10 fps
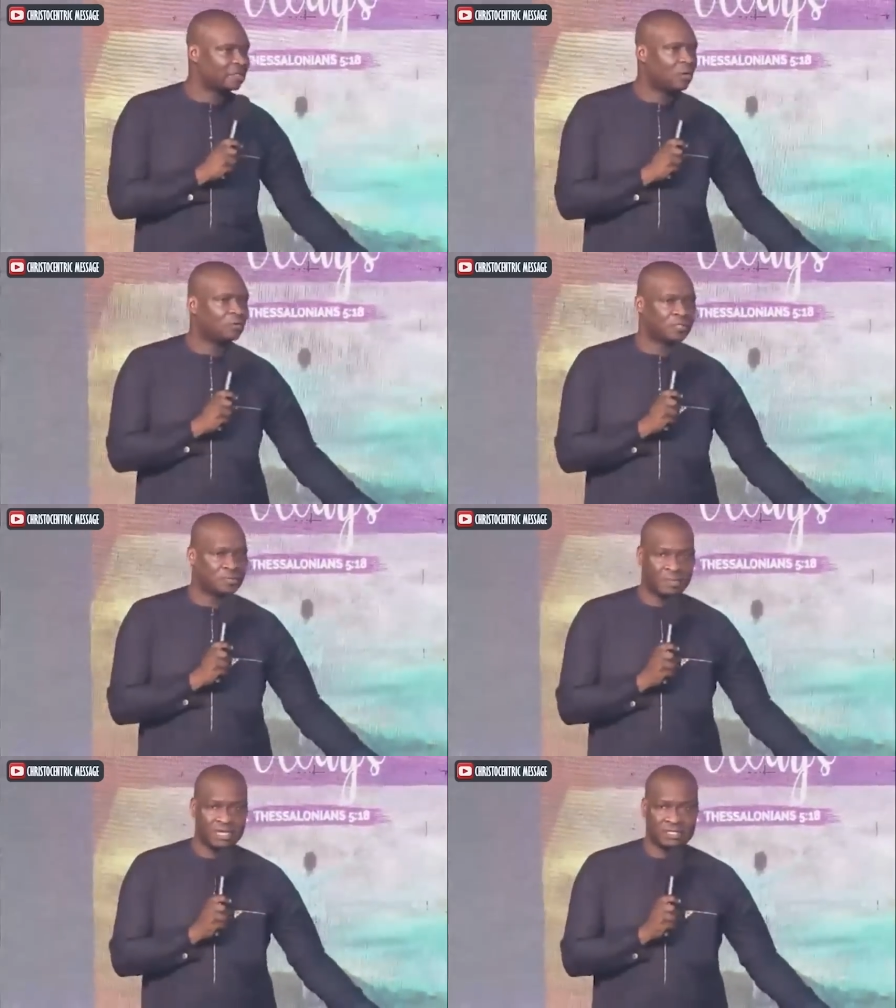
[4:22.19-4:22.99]
of his
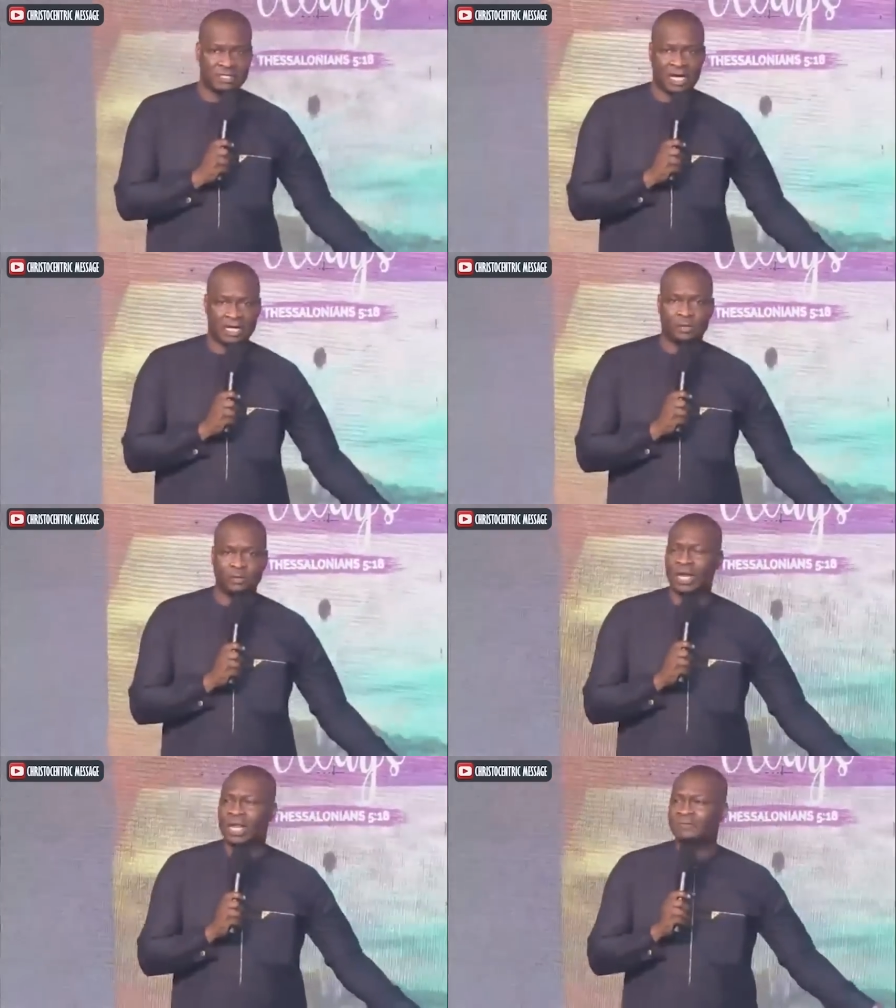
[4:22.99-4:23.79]
mercy and they
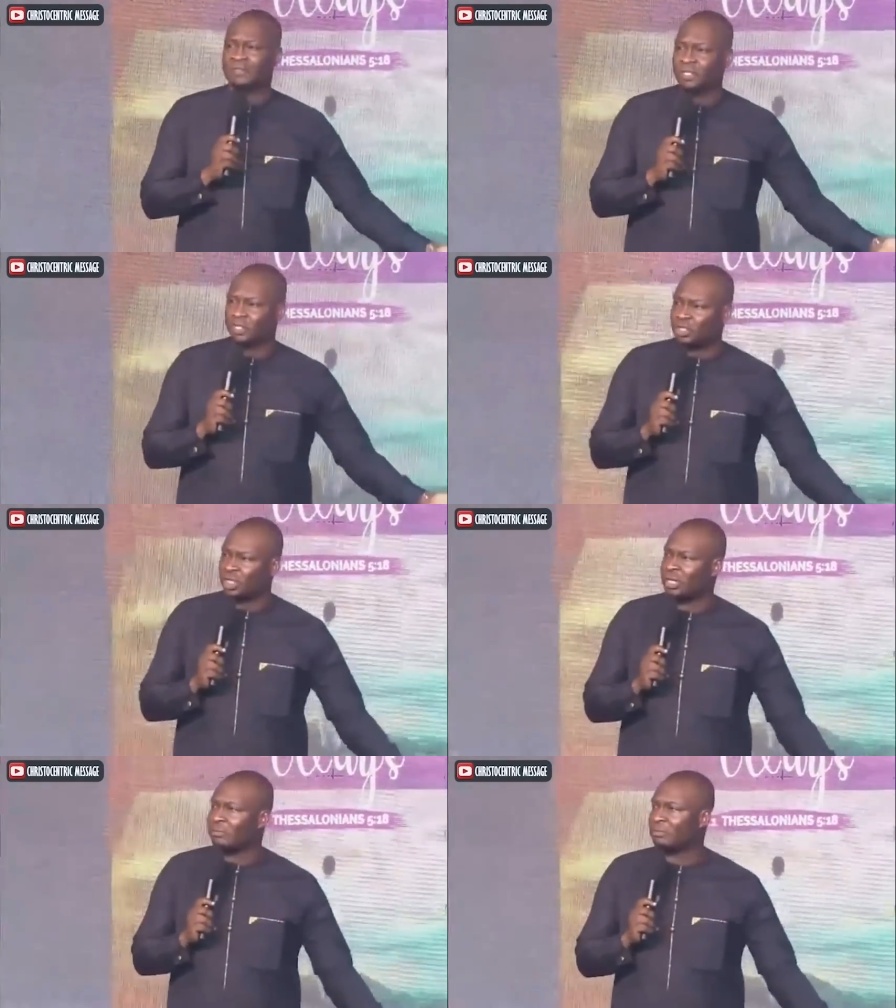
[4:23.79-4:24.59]
were left in
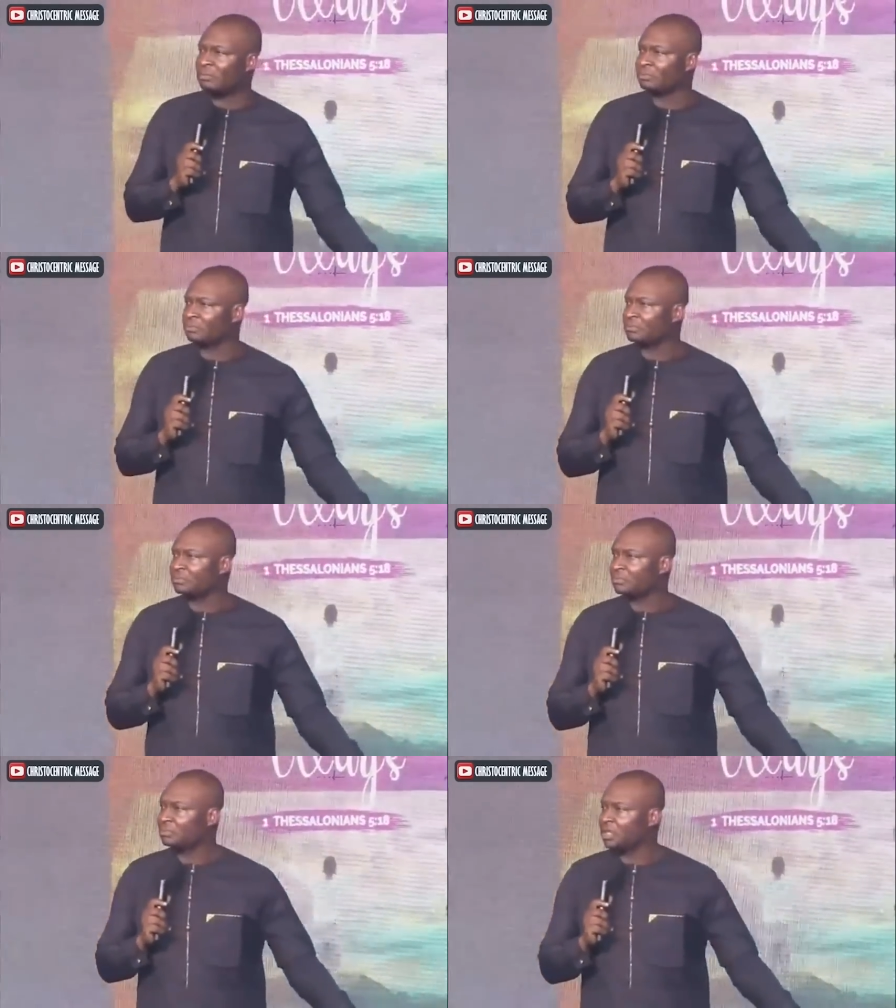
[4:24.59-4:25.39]
shame
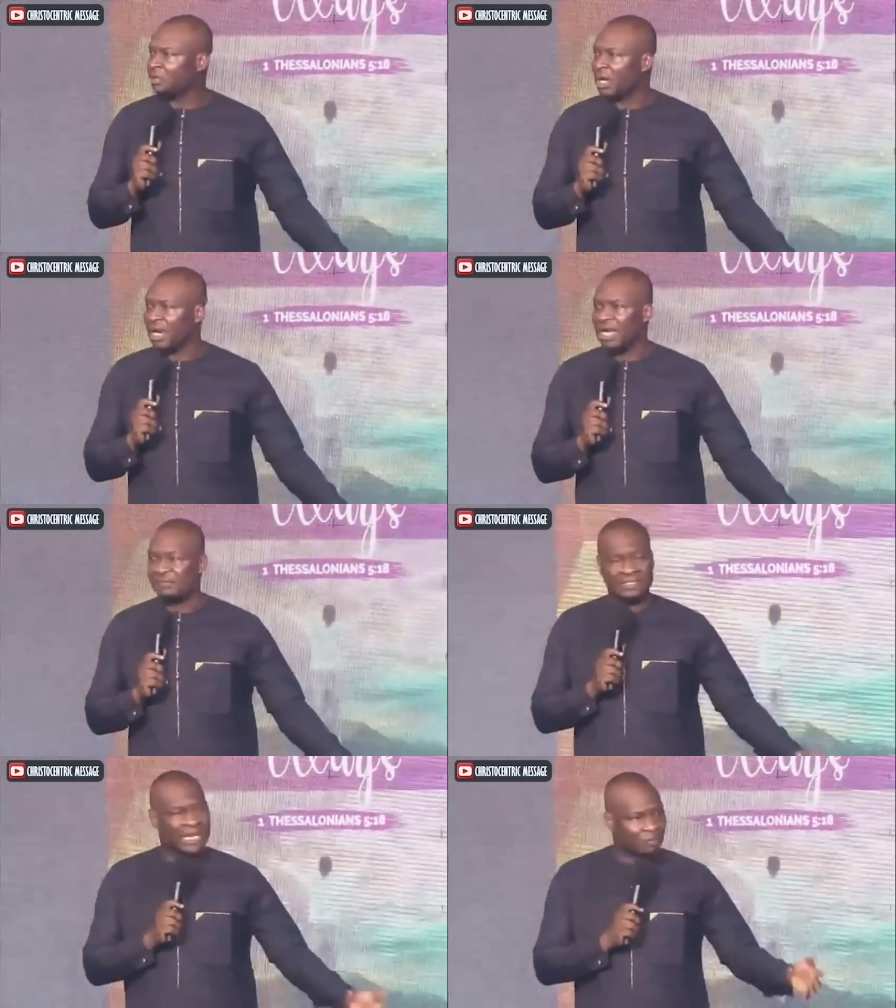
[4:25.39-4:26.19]
they were
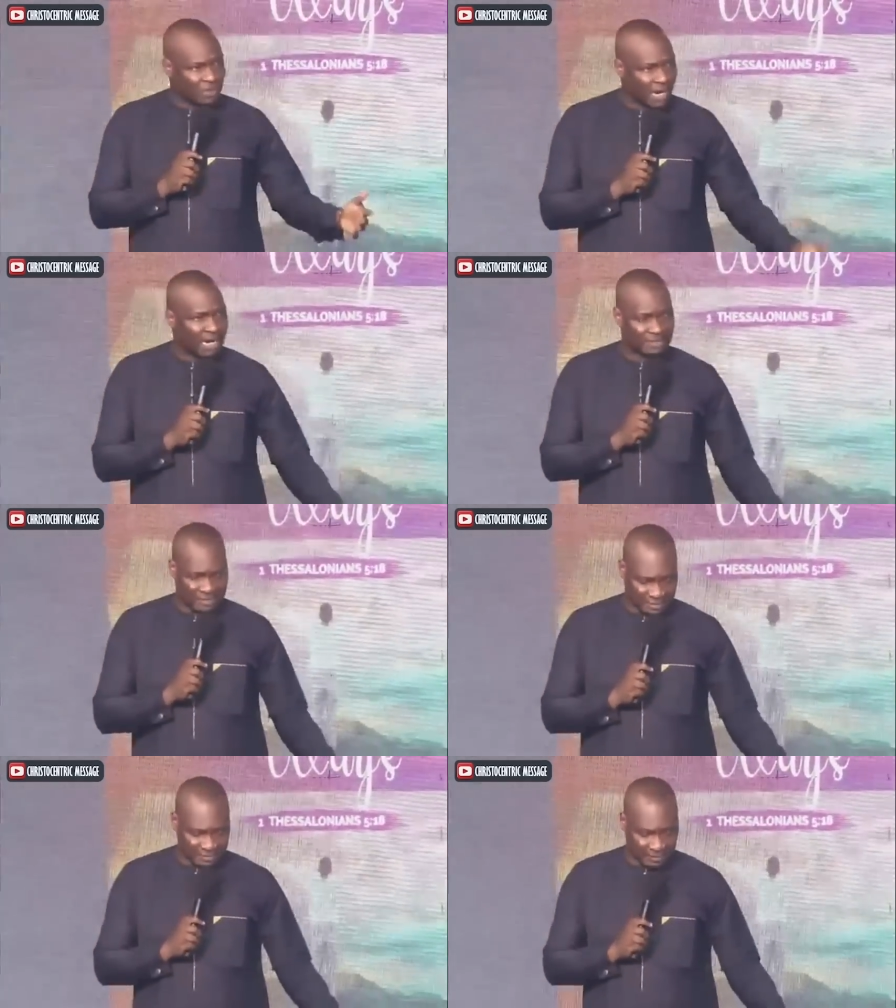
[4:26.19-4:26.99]
left
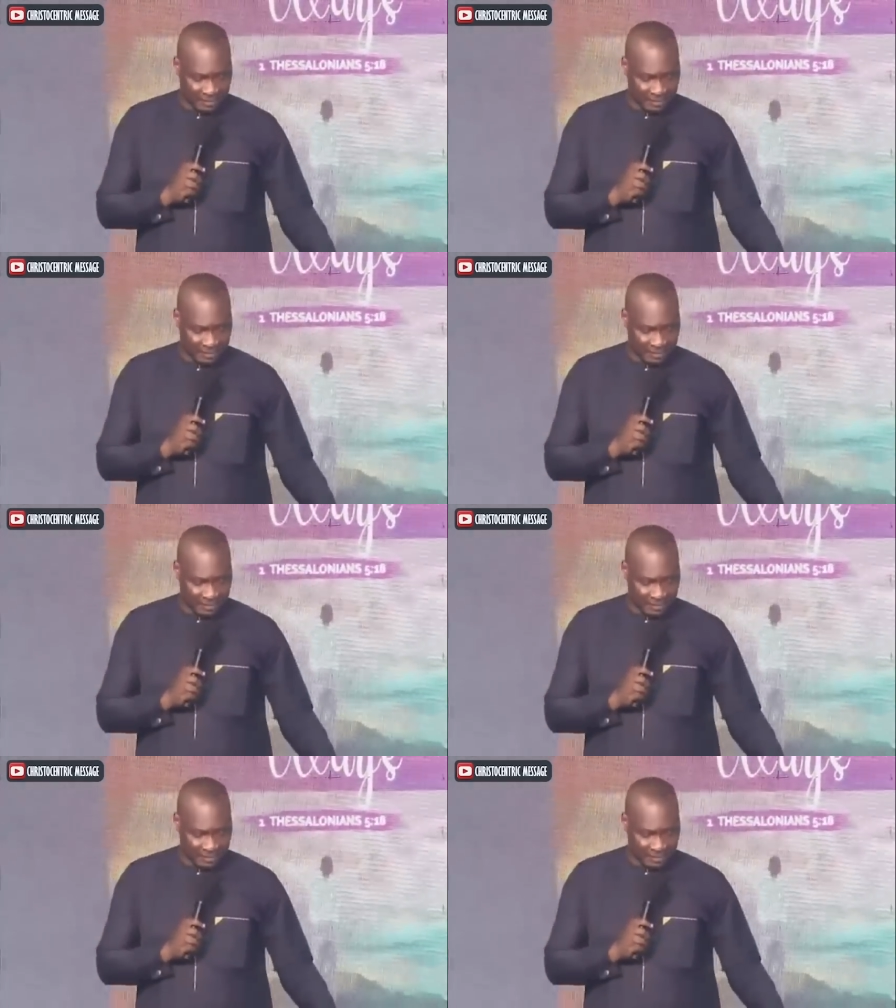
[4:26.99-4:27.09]
downcast